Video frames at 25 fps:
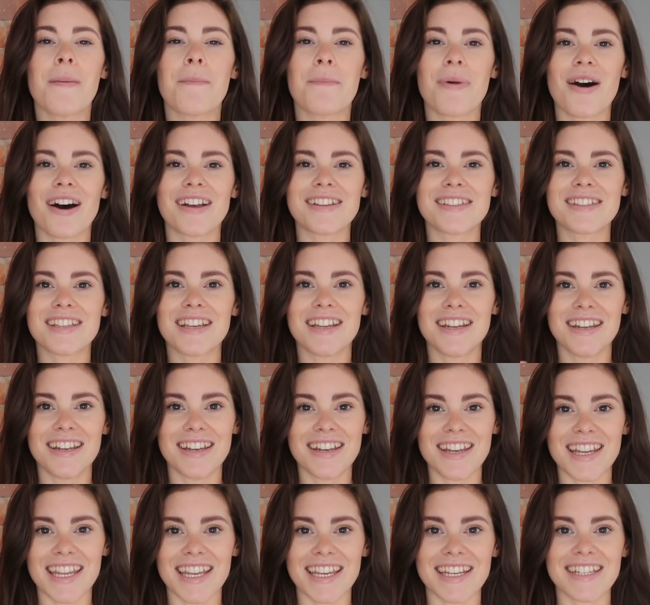but
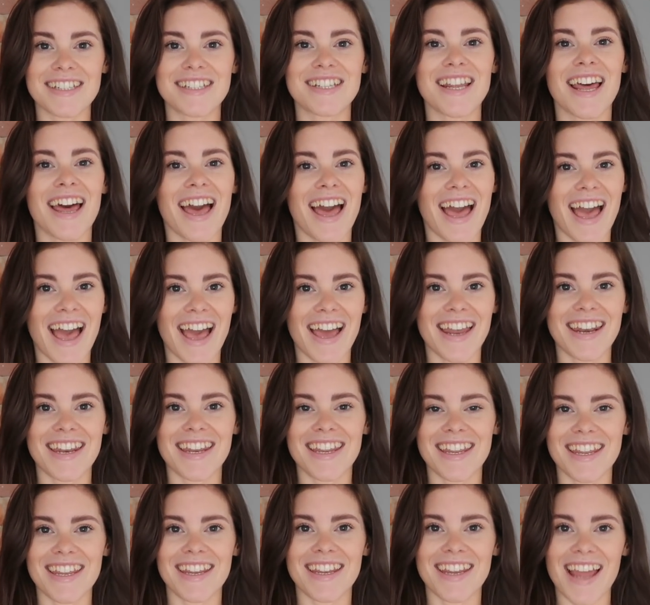NEAT,
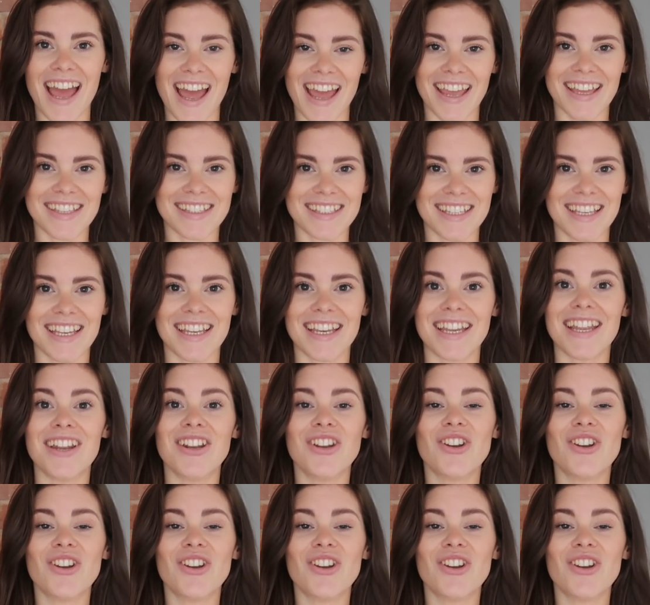N-E-A-T,